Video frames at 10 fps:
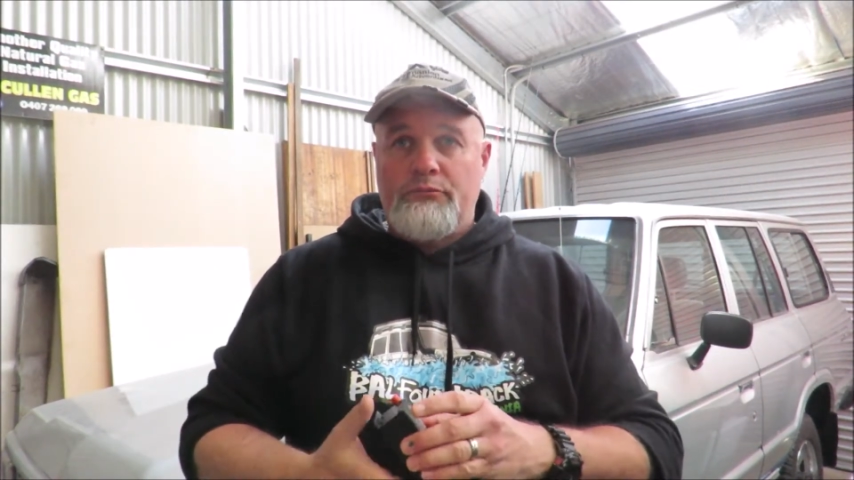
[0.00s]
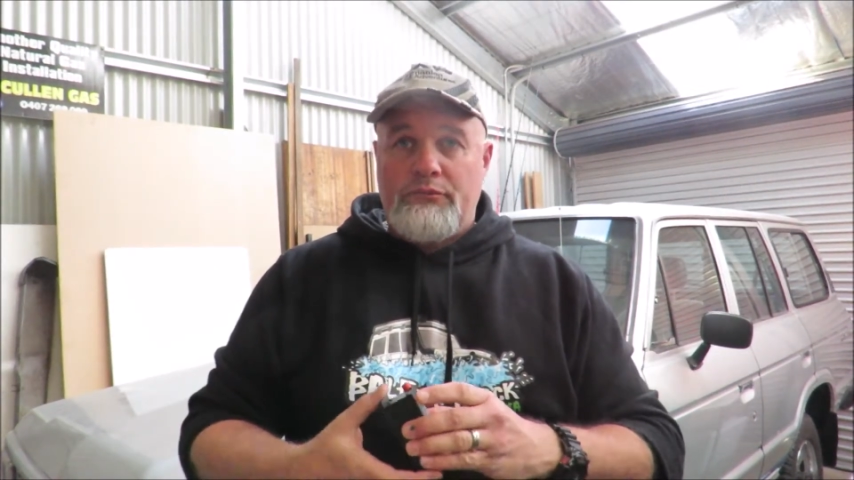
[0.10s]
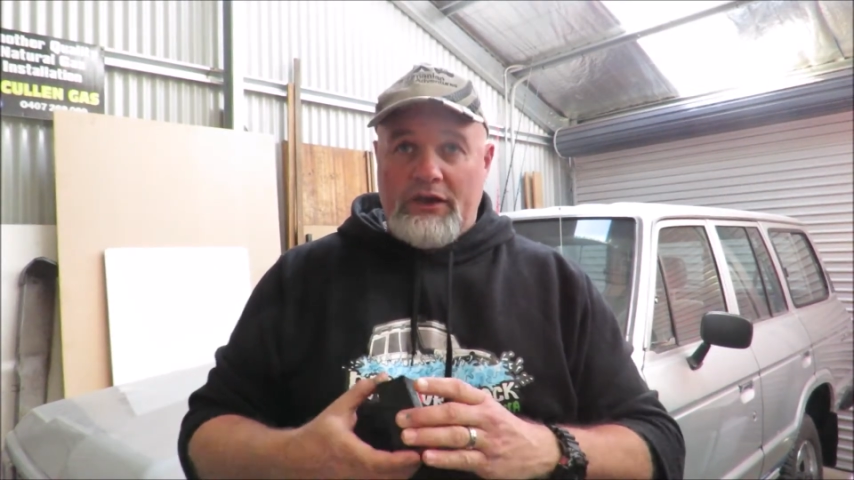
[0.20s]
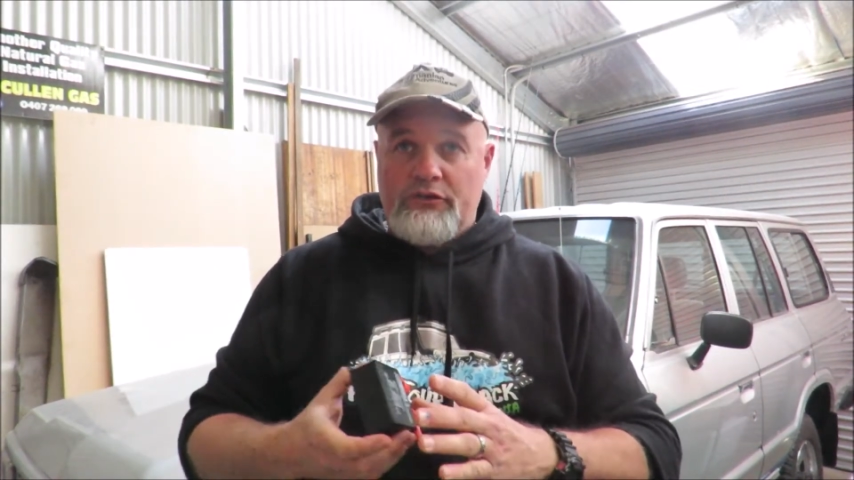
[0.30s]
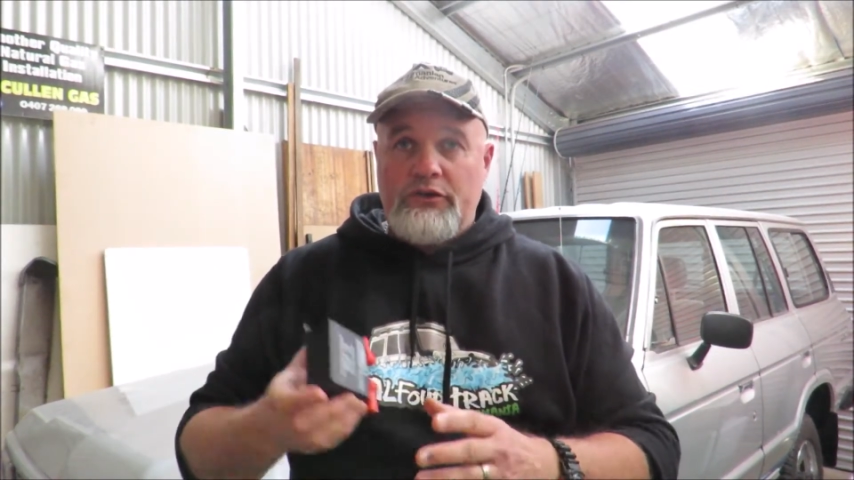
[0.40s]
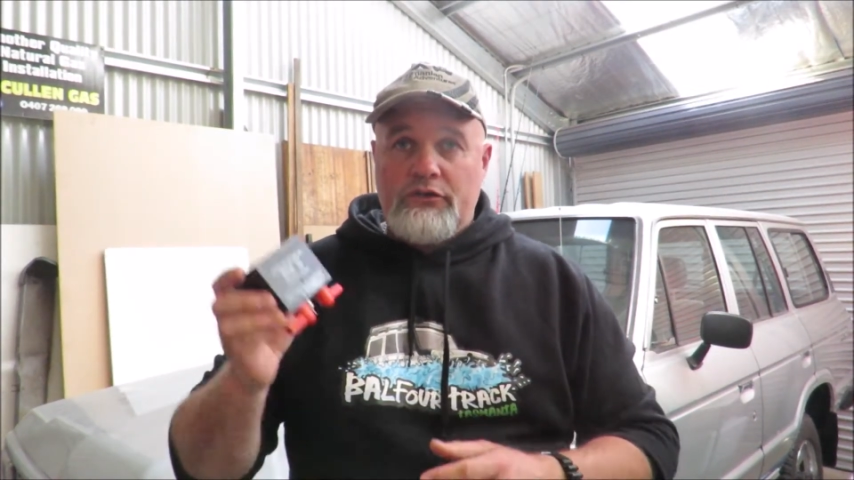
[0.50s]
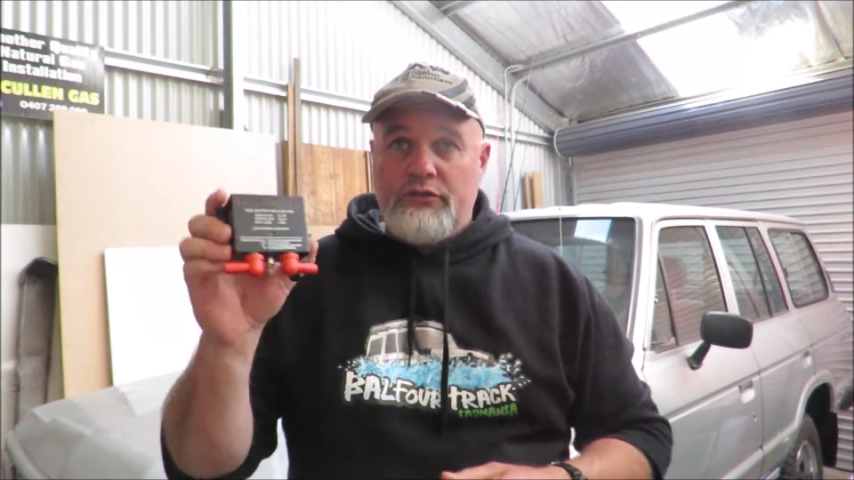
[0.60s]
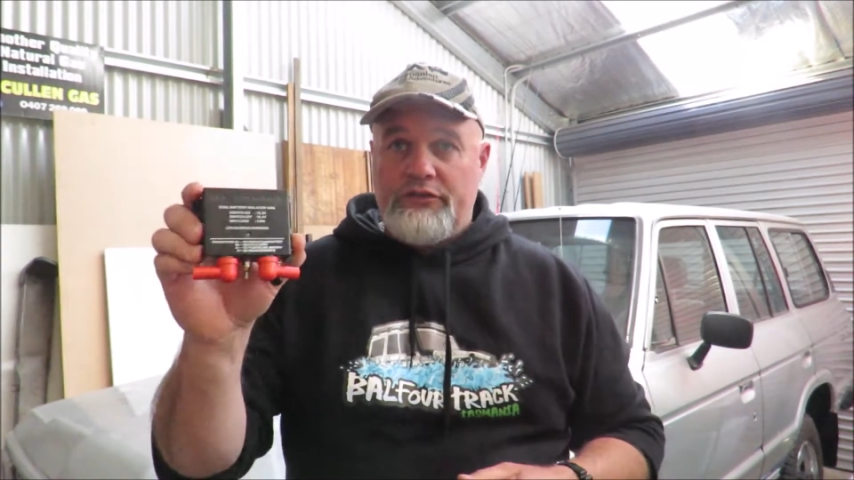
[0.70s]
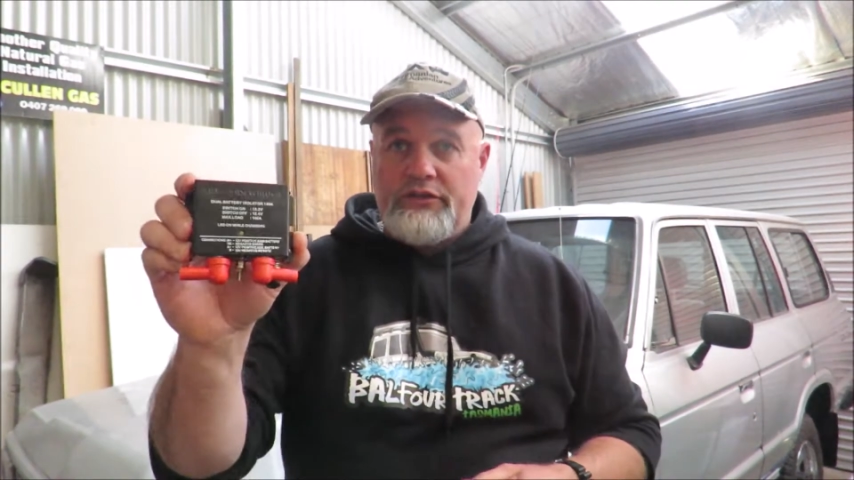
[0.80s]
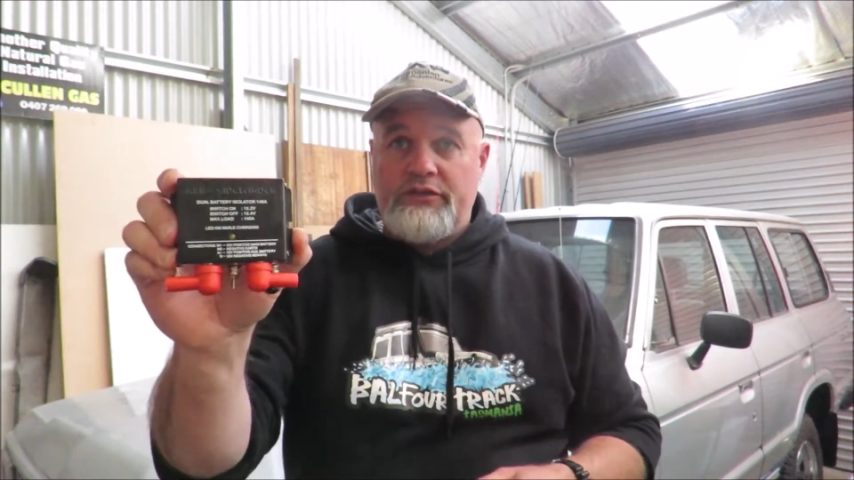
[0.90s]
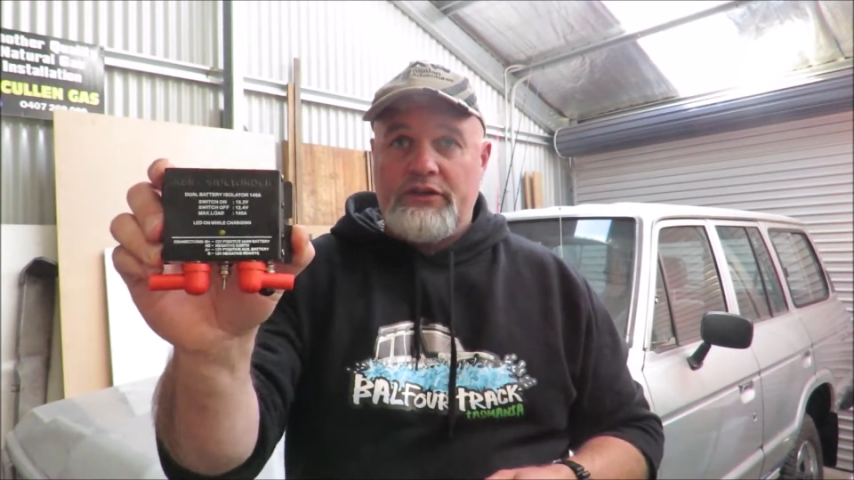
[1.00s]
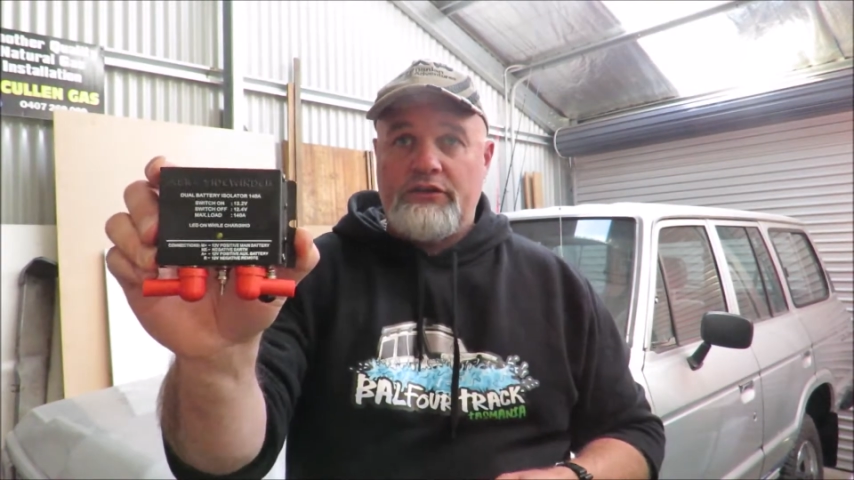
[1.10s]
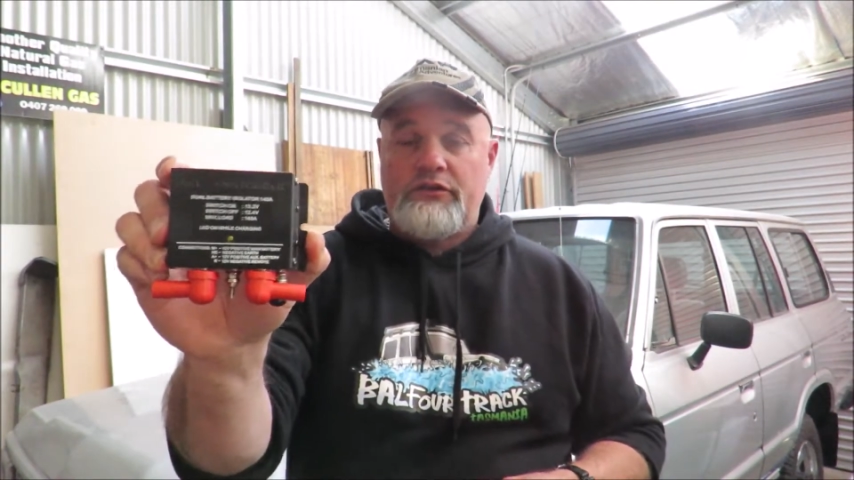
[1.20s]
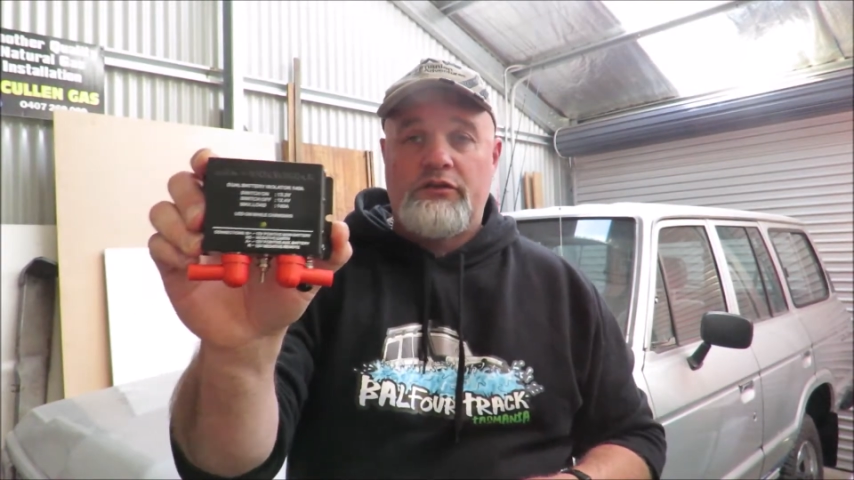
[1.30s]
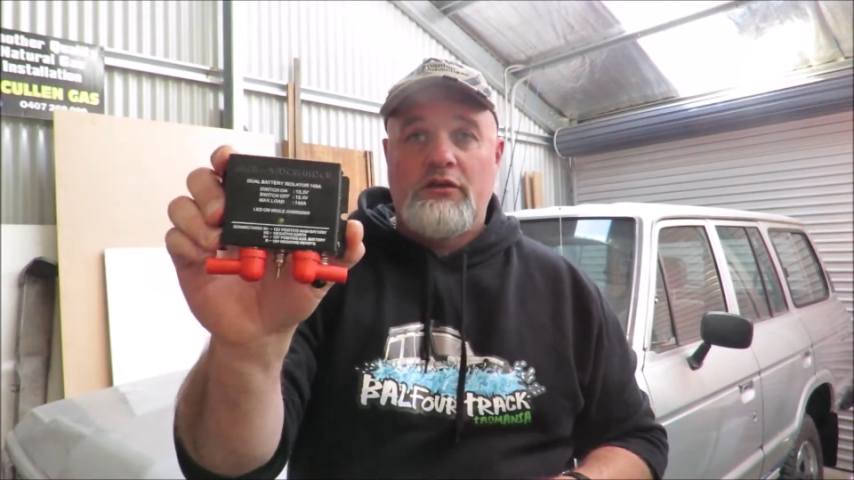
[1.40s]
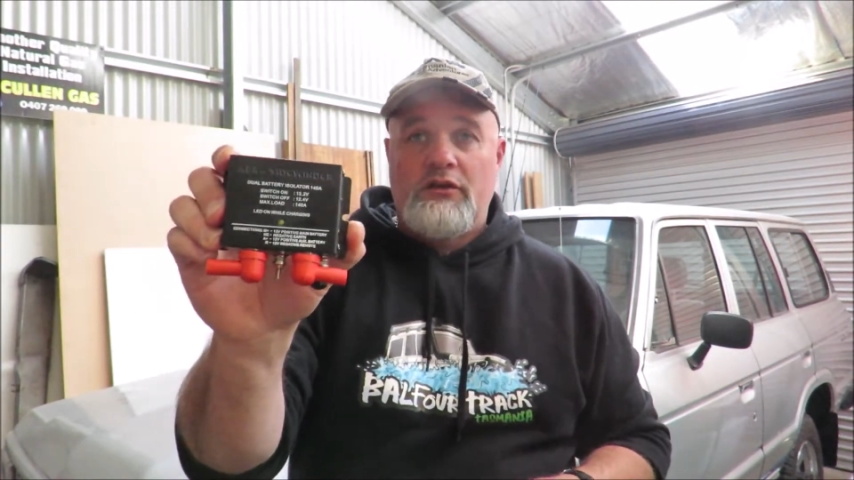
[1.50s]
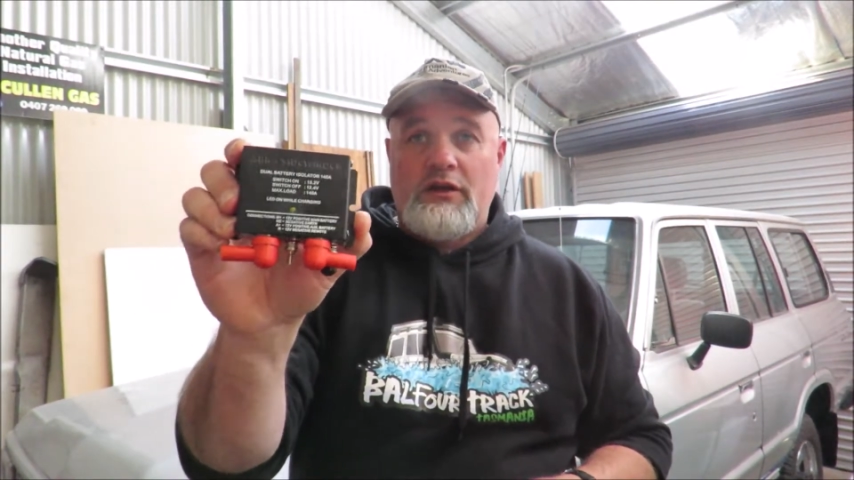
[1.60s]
batteries because this